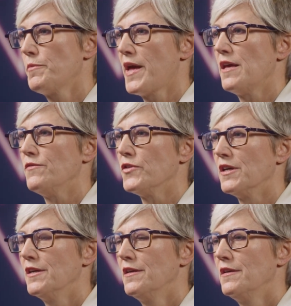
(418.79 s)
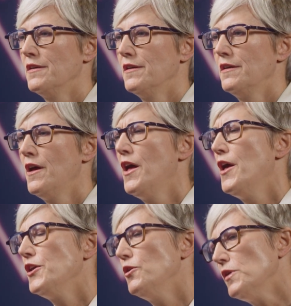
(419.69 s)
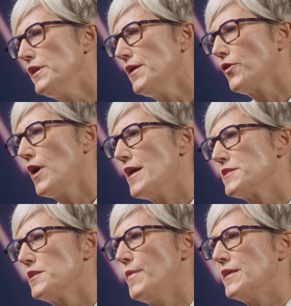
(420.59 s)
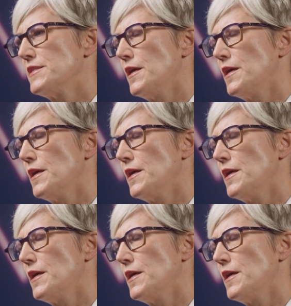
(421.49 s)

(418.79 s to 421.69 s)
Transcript: behavior. Unilever estimates